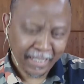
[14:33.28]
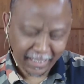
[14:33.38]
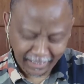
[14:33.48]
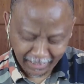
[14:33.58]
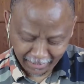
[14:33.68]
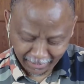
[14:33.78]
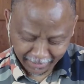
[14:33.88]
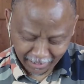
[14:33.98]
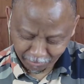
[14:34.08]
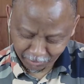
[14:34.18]

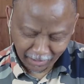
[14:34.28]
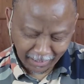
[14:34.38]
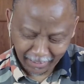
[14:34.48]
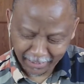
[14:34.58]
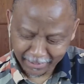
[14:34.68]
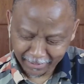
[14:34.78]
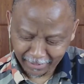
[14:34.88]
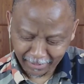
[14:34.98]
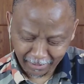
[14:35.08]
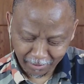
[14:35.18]
And I would like
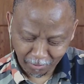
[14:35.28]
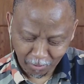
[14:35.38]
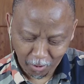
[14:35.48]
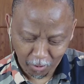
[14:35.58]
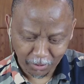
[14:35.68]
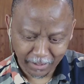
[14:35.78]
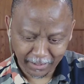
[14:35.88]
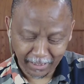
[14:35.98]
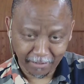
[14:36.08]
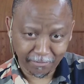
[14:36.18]
to quote
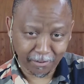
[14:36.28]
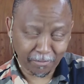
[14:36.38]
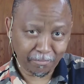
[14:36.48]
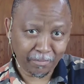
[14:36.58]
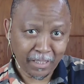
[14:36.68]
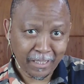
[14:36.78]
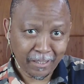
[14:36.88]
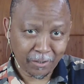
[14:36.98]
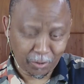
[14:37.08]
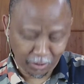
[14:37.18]
here from
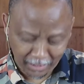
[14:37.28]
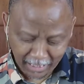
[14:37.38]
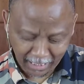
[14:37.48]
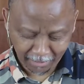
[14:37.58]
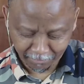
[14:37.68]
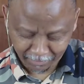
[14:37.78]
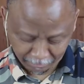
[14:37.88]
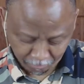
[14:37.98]
John Calvin